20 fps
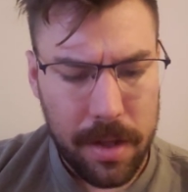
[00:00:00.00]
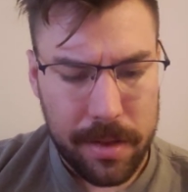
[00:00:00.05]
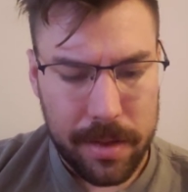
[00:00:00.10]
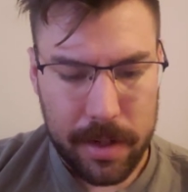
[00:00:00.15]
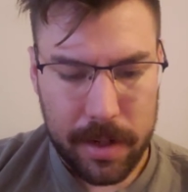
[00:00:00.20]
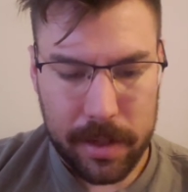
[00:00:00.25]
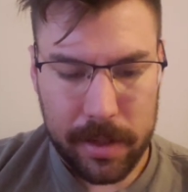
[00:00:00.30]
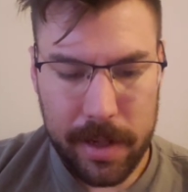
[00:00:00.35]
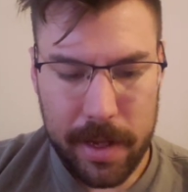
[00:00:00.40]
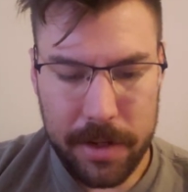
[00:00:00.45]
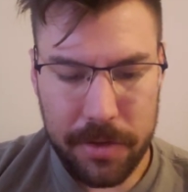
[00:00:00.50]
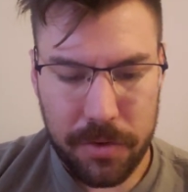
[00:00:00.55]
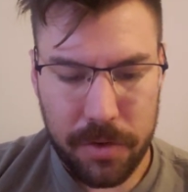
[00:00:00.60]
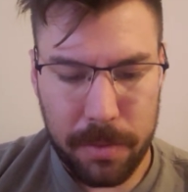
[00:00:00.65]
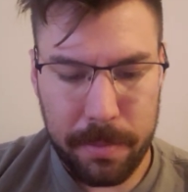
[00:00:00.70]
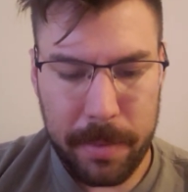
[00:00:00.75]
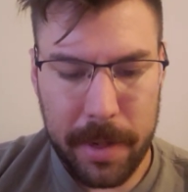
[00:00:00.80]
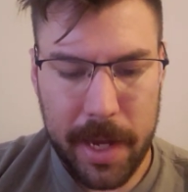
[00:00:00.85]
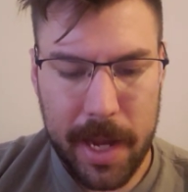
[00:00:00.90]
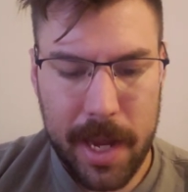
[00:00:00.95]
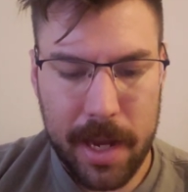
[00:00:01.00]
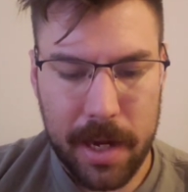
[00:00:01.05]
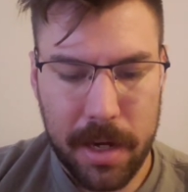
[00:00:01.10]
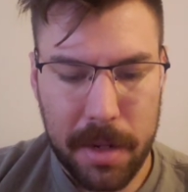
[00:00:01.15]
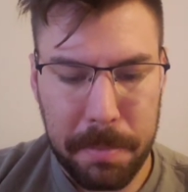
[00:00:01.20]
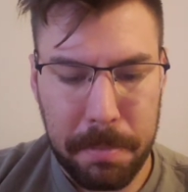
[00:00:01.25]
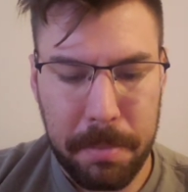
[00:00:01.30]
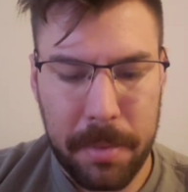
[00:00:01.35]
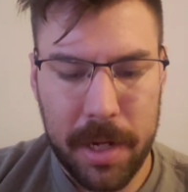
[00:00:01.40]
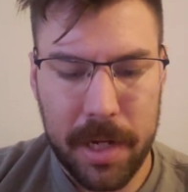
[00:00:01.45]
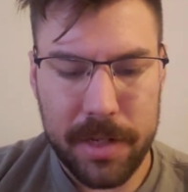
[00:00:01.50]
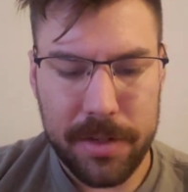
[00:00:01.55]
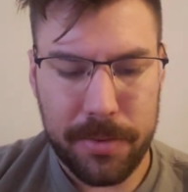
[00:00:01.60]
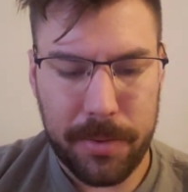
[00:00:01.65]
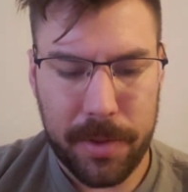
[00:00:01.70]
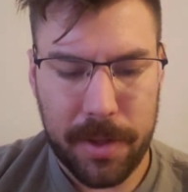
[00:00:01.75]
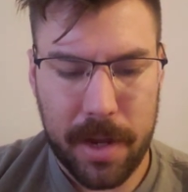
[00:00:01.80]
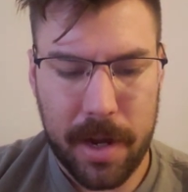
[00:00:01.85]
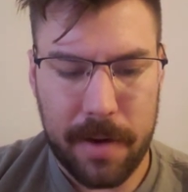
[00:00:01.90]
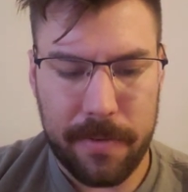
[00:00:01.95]
The classroom began to buzz
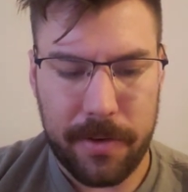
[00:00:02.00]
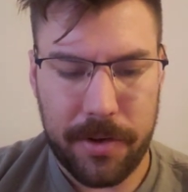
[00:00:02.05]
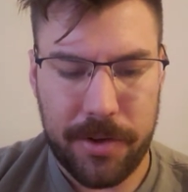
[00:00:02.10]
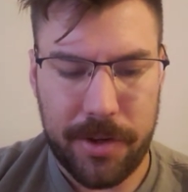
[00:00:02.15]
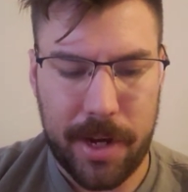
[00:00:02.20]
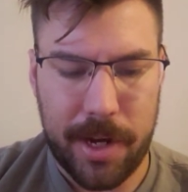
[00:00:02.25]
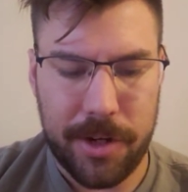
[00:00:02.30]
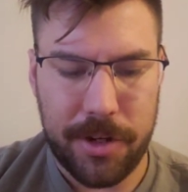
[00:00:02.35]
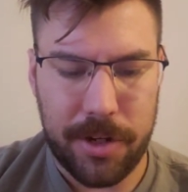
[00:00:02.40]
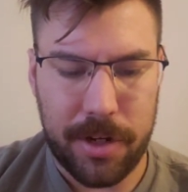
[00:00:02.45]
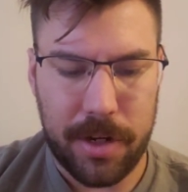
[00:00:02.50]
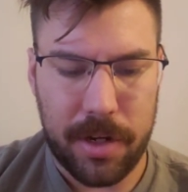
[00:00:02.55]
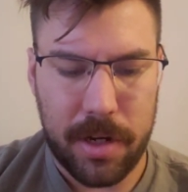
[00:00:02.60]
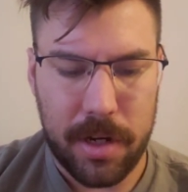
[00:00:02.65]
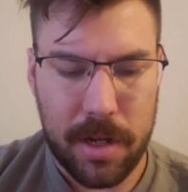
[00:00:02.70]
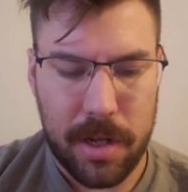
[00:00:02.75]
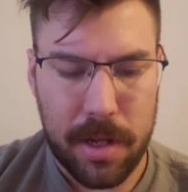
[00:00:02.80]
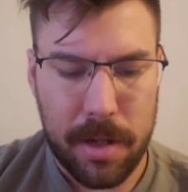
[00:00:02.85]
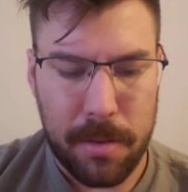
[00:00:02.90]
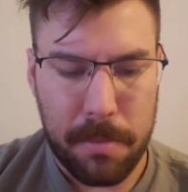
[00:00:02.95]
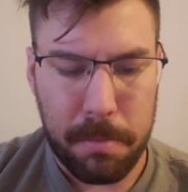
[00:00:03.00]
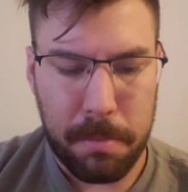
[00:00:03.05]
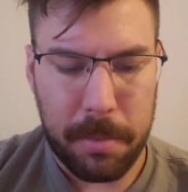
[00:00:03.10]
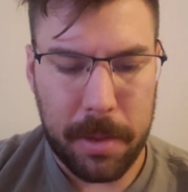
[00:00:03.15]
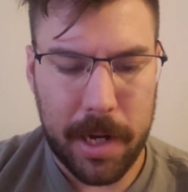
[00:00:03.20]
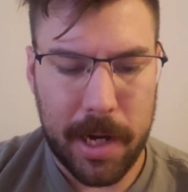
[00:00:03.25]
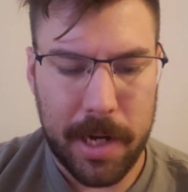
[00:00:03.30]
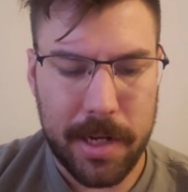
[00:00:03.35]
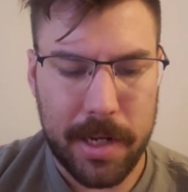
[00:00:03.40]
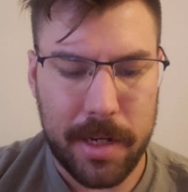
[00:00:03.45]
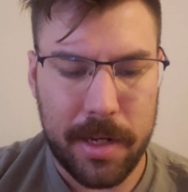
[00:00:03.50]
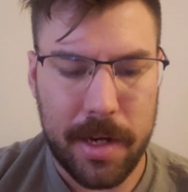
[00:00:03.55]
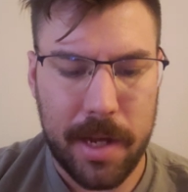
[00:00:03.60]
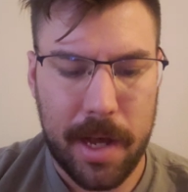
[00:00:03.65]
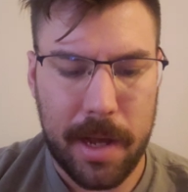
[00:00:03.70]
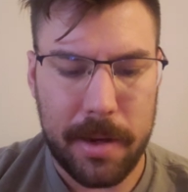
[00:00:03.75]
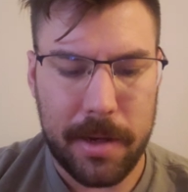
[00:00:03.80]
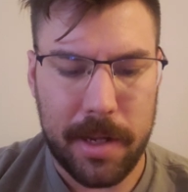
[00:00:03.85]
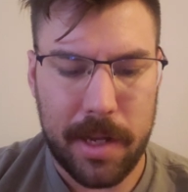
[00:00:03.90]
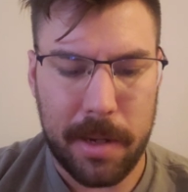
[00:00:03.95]
with conversation, but I did
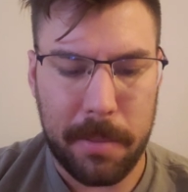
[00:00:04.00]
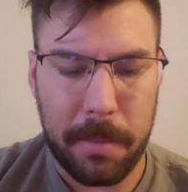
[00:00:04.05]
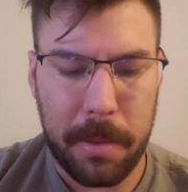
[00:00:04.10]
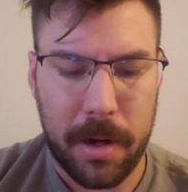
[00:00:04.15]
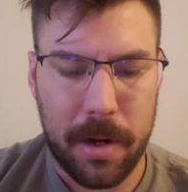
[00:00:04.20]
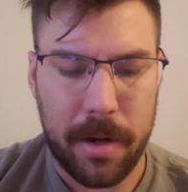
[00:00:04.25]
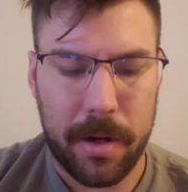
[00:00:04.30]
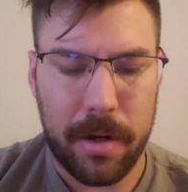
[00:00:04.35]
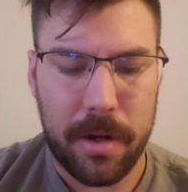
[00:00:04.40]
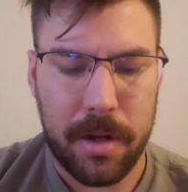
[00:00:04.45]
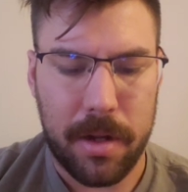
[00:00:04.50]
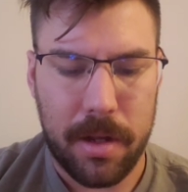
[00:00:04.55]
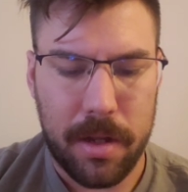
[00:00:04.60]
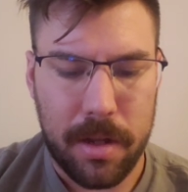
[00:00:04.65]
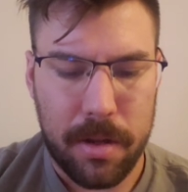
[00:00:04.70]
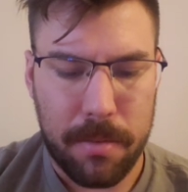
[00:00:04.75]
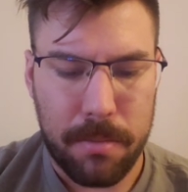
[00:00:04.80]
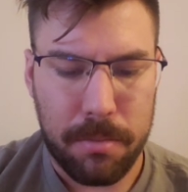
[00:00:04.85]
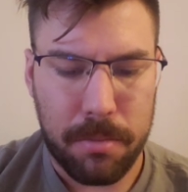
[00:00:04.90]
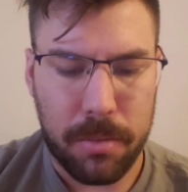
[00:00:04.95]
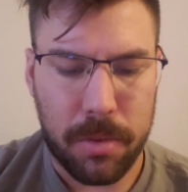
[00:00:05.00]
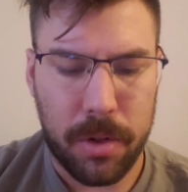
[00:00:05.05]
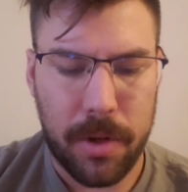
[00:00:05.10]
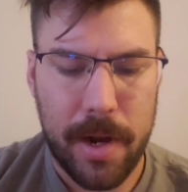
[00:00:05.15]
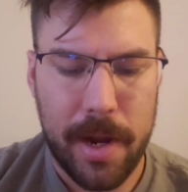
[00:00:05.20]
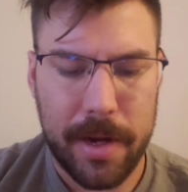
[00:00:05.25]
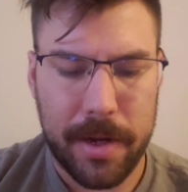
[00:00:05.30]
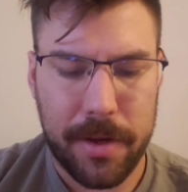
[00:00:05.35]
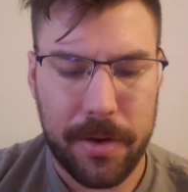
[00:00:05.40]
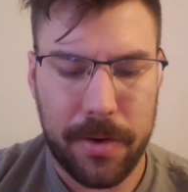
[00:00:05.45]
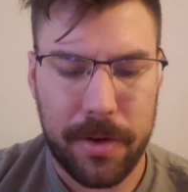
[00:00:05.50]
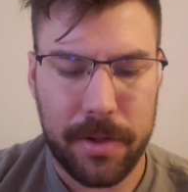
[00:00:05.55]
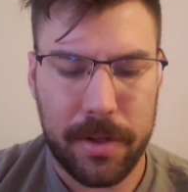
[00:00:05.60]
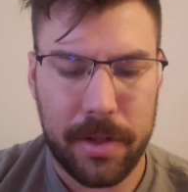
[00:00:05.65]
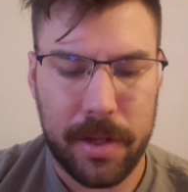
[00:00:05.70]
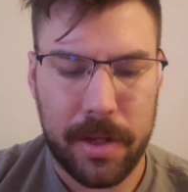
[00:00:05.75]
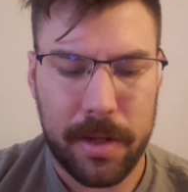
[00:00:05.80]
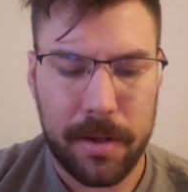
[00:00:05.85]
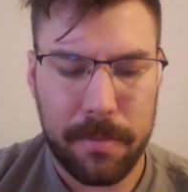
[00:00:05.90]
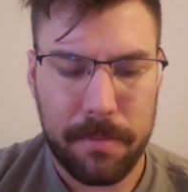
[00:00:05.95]
not take part. More
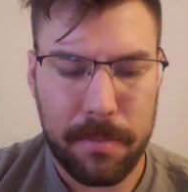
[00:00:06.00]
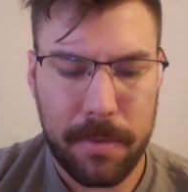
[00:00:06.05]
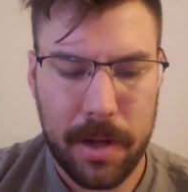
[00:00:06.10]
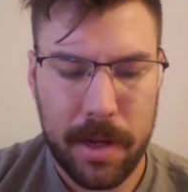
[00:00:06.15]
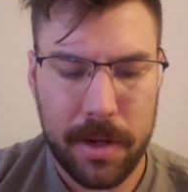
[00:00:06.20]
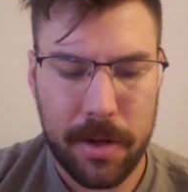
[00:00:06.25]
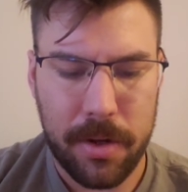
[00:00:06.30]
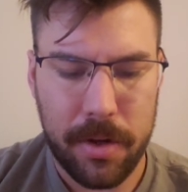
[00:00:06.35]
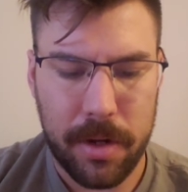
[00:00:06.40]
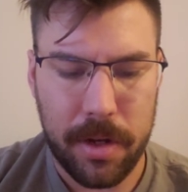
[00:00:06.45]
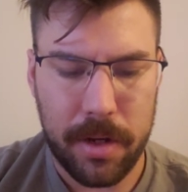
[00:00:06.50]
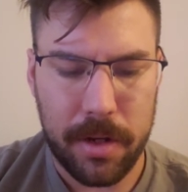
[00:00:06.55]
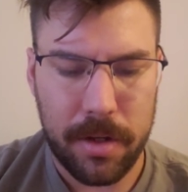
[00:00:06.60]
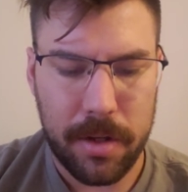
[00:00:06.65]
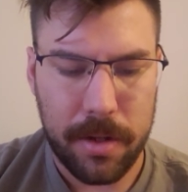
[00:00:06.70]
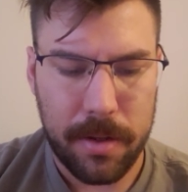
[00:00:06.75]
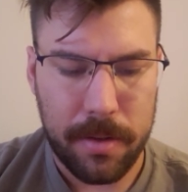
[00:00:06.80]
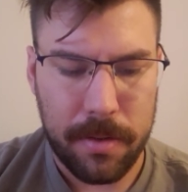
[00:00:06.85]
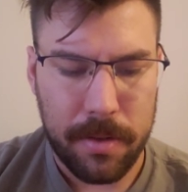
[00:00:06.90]
accurately, I couldn't.